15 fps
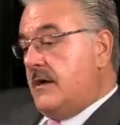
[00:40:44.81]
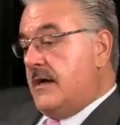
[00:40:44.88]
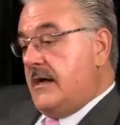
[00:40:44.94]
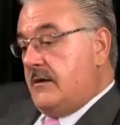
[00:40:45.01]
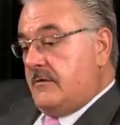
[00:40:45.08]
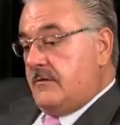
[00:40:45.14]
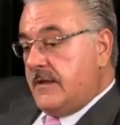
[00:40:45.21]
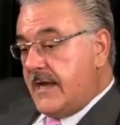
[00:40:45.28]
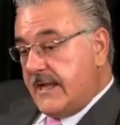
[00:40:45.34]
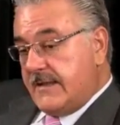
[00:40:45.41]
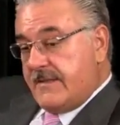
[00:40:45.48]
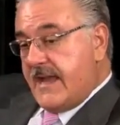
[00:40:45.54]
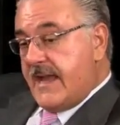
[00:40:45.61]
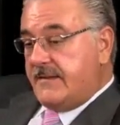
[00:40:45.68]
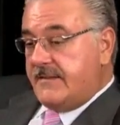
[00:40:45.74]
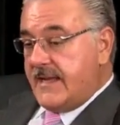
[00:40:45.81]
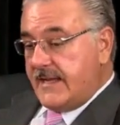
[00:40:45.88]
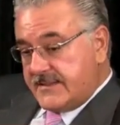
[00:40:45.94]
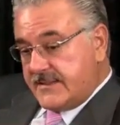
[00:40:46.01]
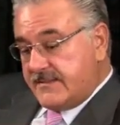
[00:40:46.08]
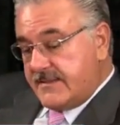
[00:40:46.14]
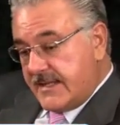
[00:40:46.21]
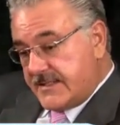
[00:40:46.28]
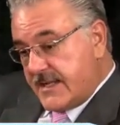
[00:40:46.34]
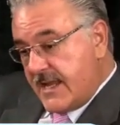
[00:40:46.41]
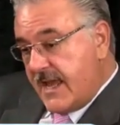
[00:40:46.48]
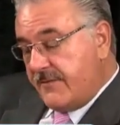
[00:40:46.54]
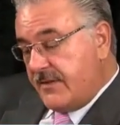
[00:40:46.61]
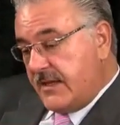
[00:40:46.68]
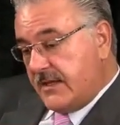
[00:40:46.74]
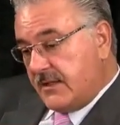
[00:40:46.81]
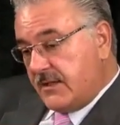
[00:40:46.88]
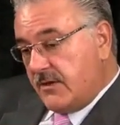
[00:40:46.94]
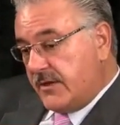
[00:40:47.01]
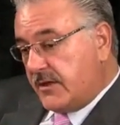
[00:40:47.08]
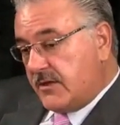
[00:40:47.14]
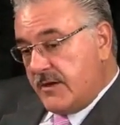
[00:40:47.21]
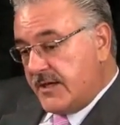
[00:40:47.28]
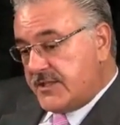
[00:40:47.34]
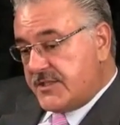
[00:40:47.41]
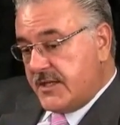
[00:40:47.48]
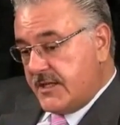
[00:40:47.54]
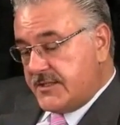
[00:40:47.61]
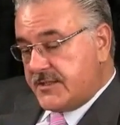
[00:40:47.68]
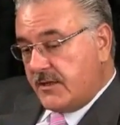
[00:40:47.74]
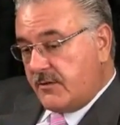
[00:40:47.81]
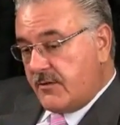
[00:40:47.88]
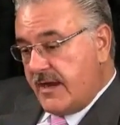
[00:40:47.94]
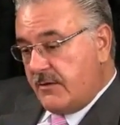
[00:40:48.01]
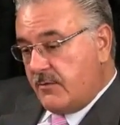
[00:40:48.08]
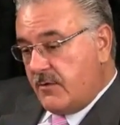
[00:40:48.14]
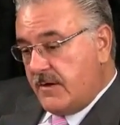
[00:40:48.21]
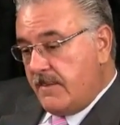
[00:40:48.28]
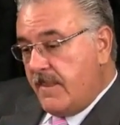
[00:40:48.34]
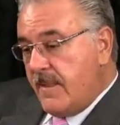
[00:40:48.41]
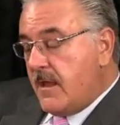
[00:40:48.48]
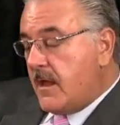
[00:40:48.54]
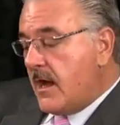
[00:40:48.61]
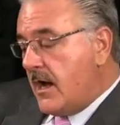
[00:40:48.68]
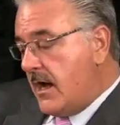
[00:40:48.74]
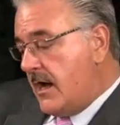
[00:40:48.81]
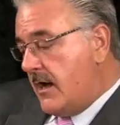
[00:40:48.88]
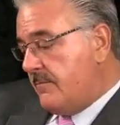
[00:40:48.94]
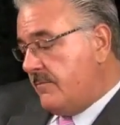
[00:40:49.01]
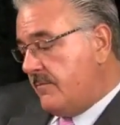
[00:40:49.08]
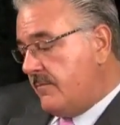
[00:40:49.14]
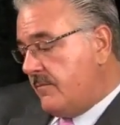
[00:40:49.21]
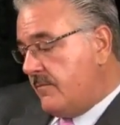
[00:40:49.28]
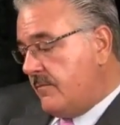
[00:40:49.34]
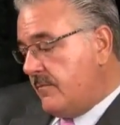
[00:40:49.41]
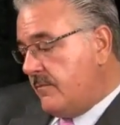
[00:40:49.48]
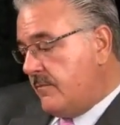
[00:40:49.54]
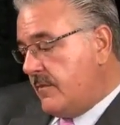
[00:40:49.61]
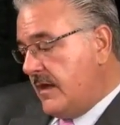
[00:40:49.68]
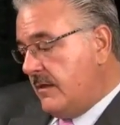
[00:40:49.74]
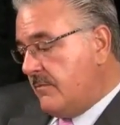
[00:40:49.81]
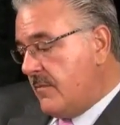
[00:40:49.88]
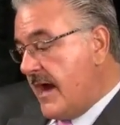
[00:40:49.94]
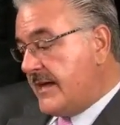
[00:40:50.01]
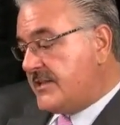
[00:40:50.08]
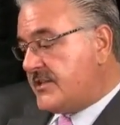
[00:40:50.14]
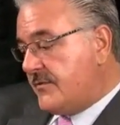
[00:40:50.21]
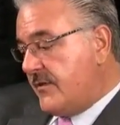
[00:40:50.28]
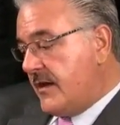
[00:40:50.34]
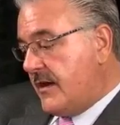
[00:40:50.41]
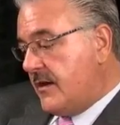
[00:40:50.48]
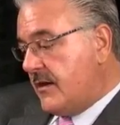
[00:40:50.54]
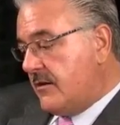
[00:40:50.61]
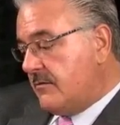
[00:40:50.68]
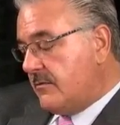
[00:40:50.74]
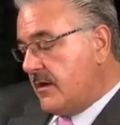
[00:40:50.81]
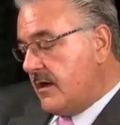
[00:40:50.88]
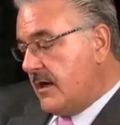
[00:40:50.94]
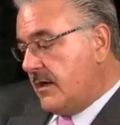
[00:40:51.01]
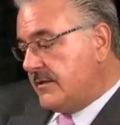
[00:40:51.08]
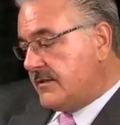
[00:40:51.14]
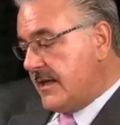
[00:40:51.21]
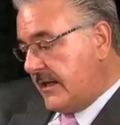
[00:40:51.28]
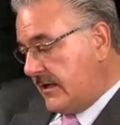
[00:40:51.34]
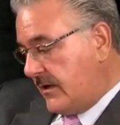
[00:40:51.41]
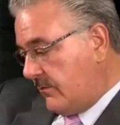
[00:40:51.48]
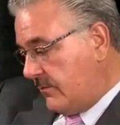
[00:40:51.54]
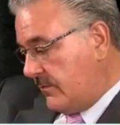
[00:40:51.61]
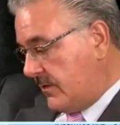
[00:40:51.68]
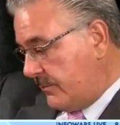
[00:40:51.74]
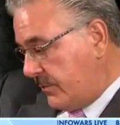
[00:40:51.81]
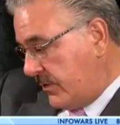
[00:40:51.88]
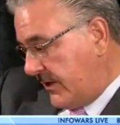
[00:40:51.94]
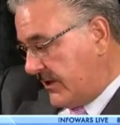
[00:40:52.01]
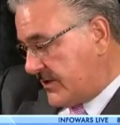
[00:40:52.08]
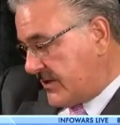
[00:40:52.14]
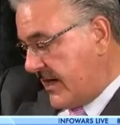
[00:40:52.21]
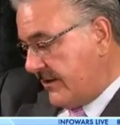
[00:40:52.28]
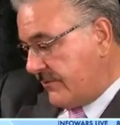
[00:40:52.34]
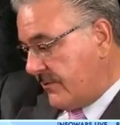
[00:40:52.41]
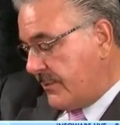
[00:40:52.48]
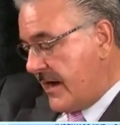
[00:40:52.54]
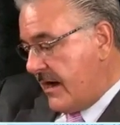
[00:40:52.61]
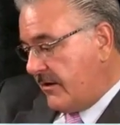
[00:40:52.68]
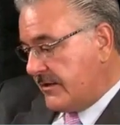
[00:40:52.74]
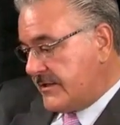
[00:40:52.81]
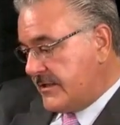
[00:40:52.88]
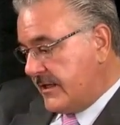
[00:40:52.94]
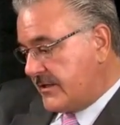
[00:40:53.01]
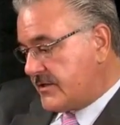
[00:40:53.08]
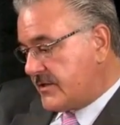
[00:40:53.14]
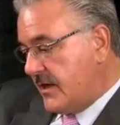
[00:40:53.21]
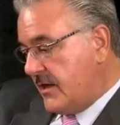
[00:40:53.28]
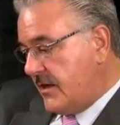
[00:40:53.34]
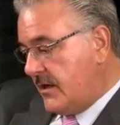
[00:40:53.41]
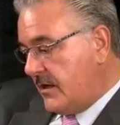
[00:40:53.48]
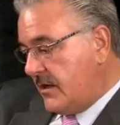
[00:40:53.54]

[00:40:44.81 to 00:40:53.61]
Wow, that's a heavy and loaded question. It's a great one. In my sphere, putting aside from politics,